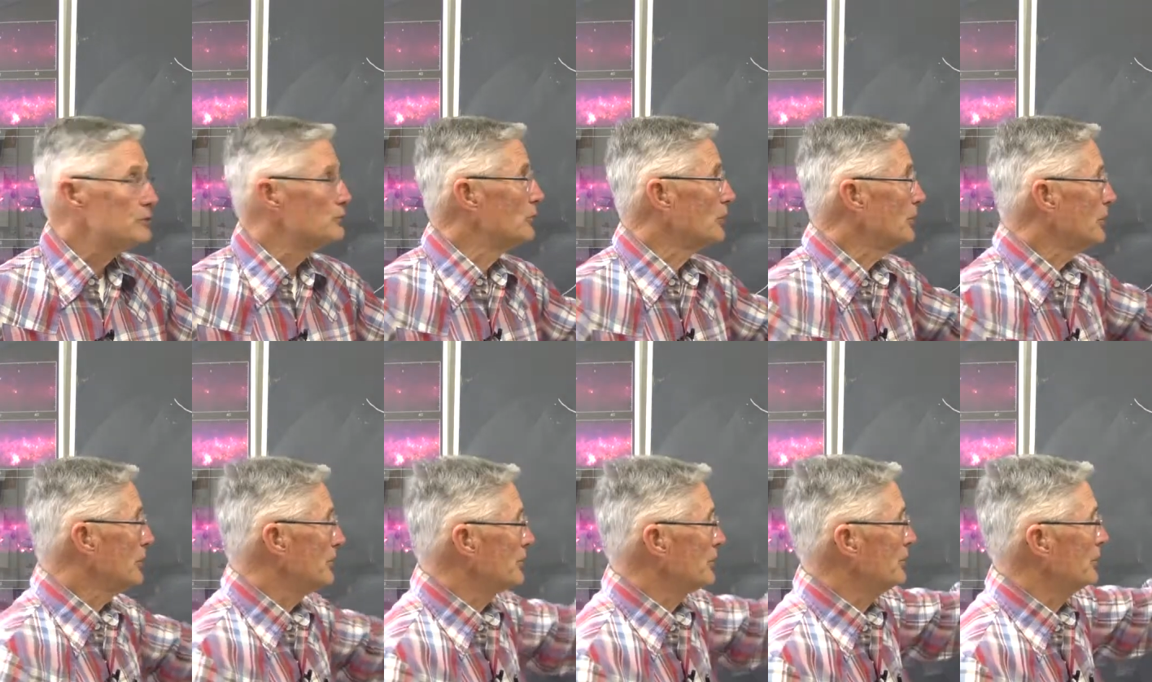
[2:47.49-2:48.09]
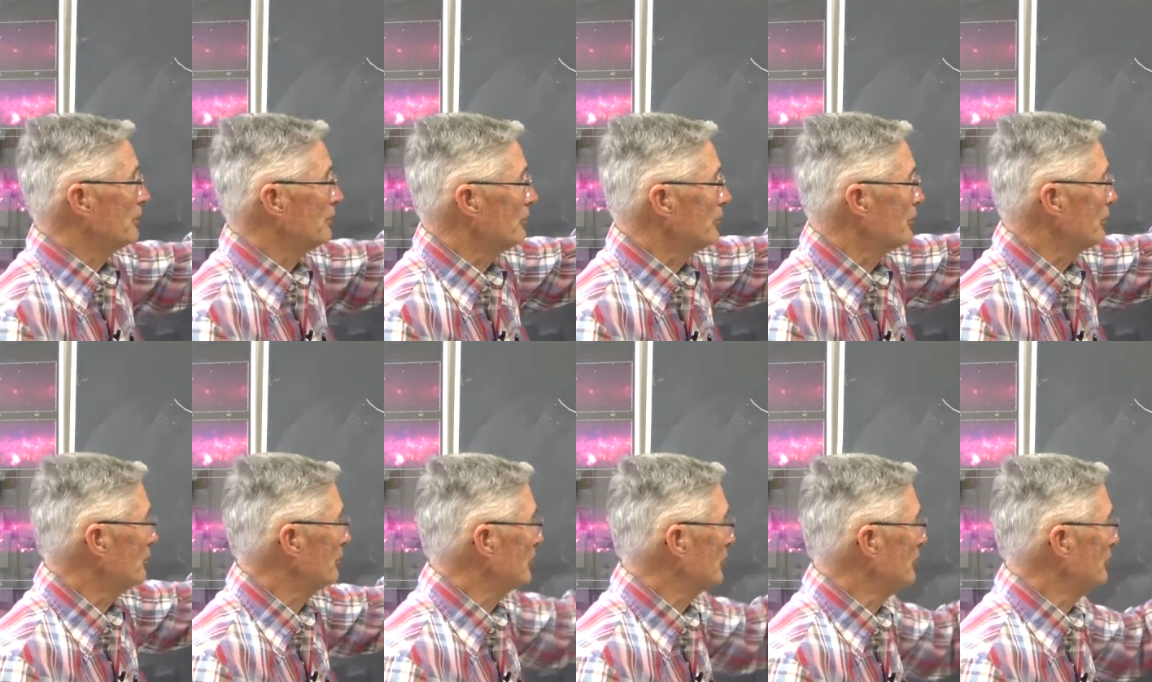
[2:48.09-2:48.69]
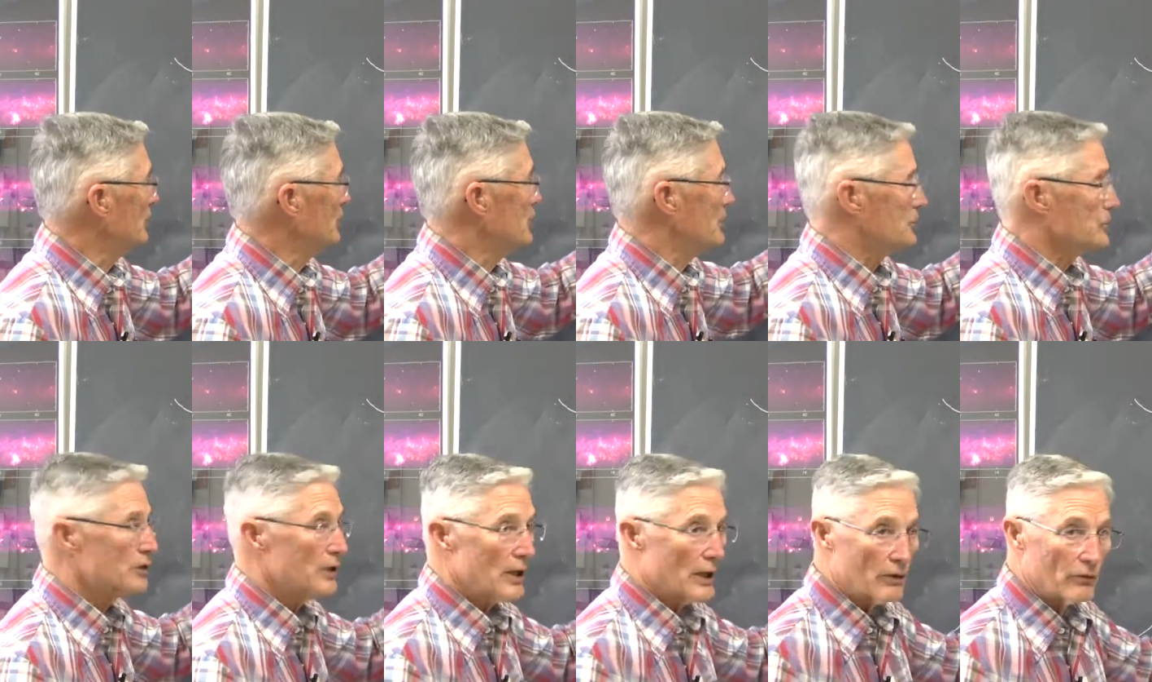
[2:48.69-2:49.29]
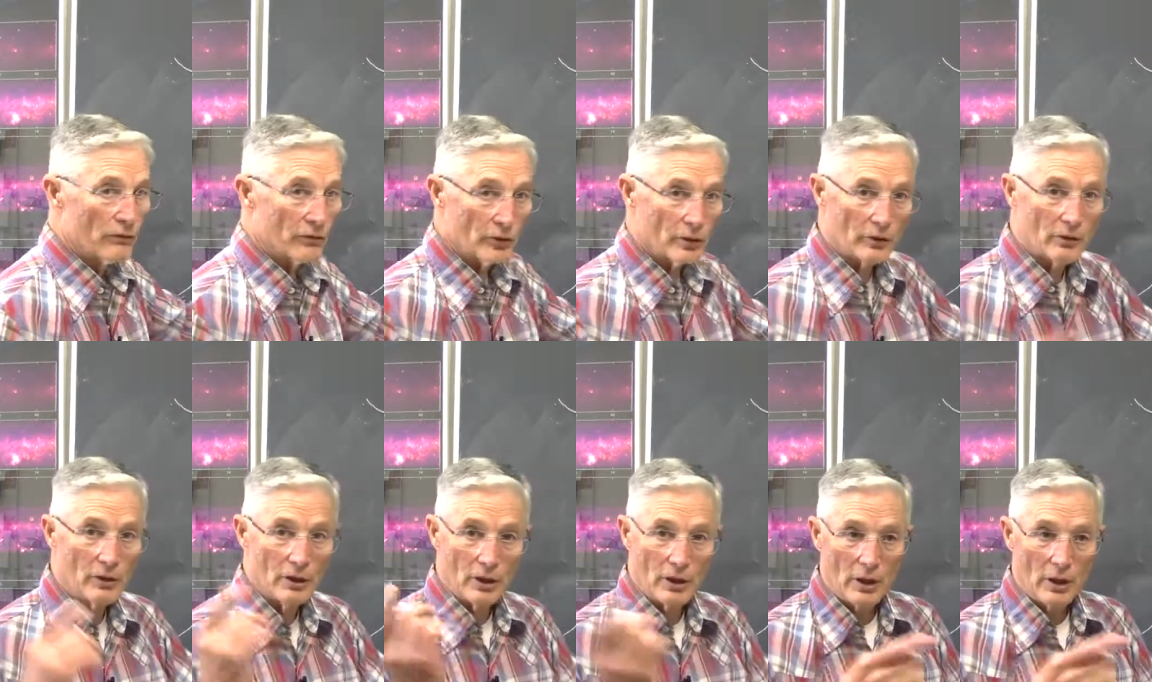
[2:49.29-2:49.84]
because they're condensed out of